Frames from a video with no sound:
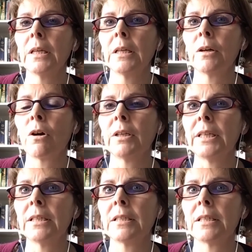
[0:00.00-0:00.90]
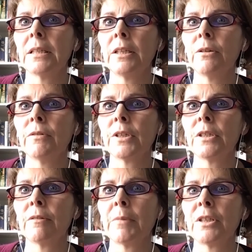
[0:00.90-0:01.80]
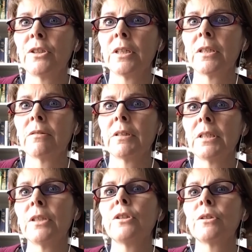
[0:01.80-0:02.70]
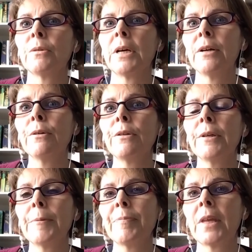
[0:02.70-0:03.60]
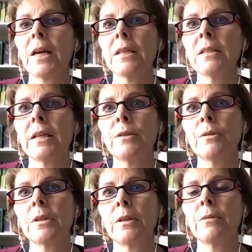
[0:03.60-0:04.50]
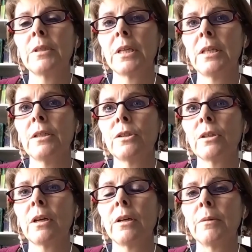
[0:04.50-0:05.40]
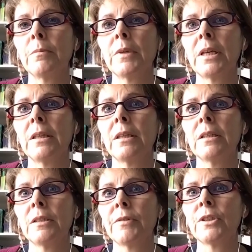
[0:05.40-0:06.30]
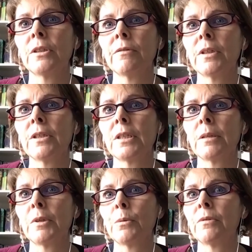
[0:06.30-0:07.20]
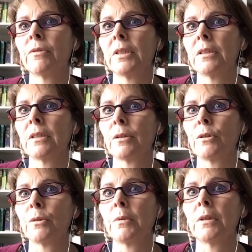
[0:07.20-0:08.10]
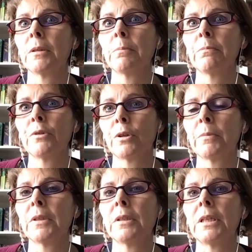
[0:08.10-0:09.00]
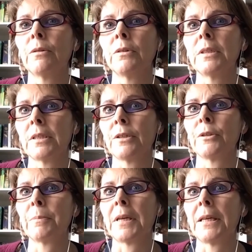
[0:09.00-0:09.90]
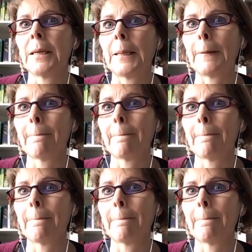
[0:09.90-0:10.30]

colleagues in the University of Manchester in digital health. And I also teach in the Division of Nursing, Midwifery and Social Work, predominantly on decision making.